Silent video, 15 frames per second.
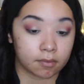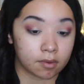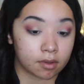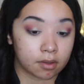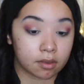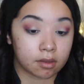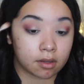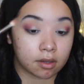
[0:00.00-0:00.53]

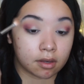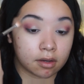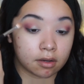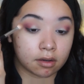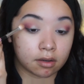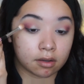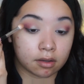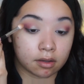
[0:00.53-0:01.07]
And
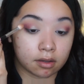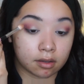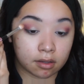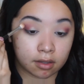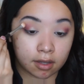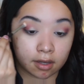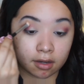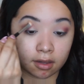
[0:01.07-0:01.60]
then
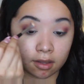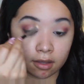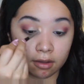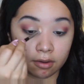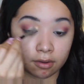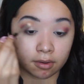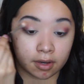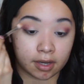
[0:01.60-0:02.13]
kind of like
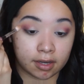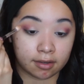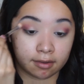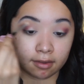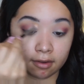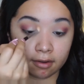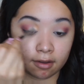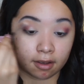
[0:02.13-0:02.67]
graze
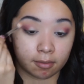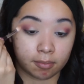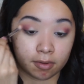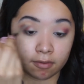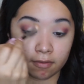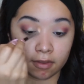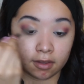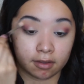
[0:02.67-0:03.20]
the top
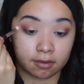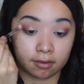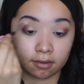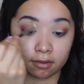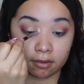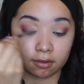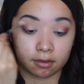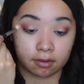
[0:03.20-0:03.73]
of this
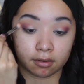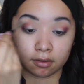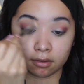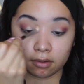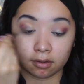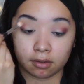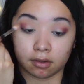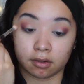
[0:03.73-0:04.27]

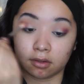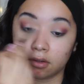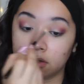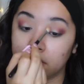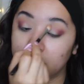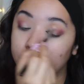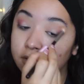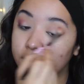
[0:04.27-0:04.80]

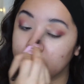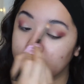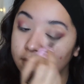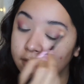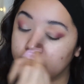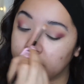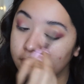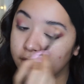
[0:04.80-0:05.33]

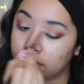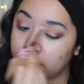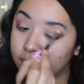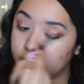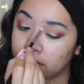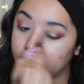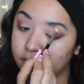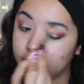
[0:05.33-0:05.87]
just to